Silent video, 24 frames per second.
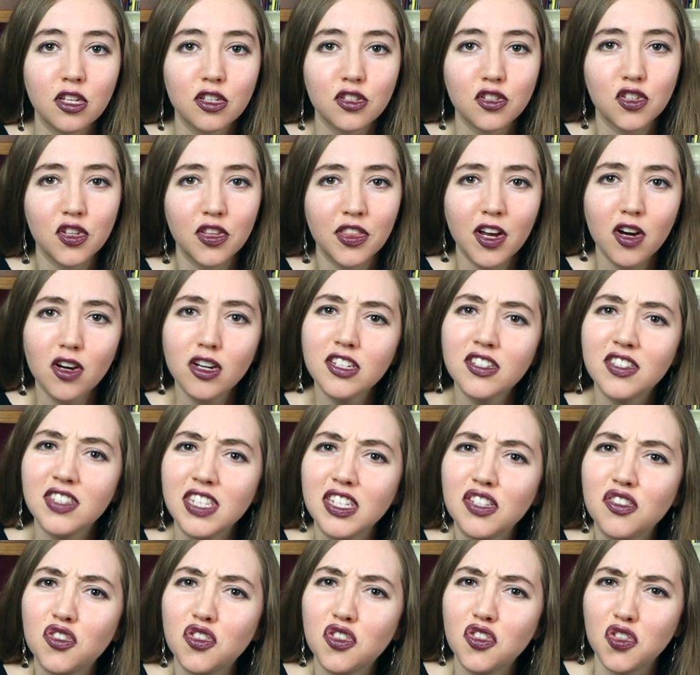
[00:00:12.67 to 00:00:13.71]
So there is
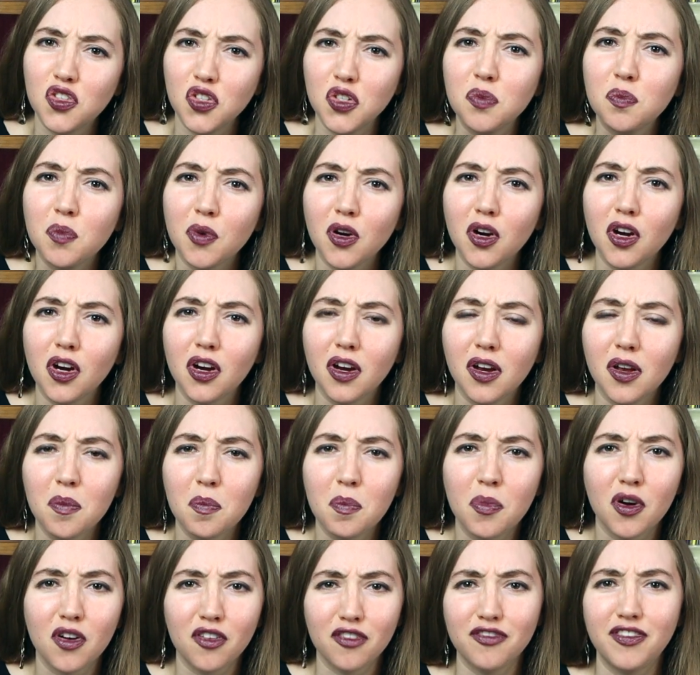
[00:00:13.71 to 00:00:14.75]
this super
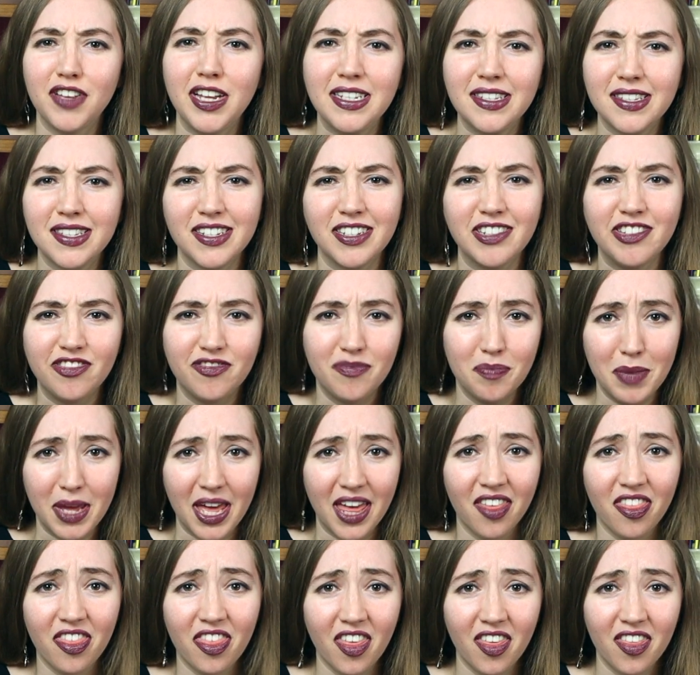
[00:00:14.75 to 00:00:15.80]
pervasive
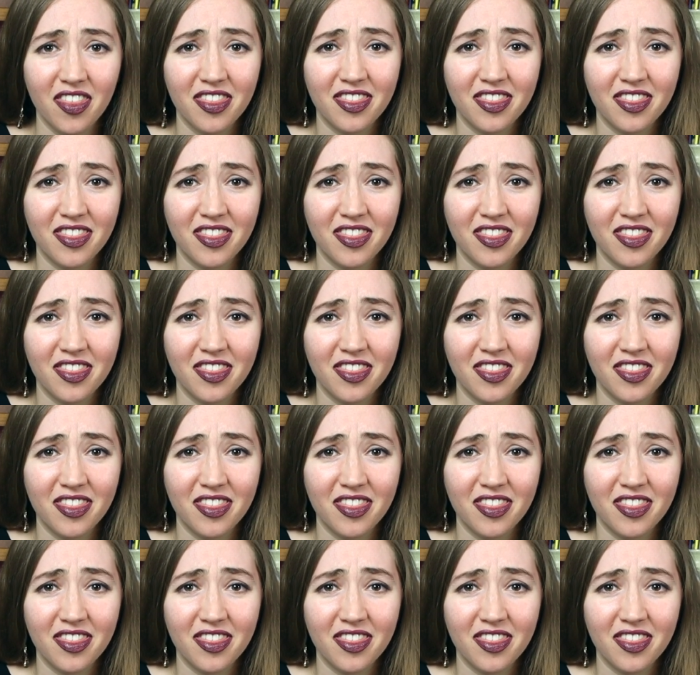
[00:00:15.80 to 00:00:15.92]
myth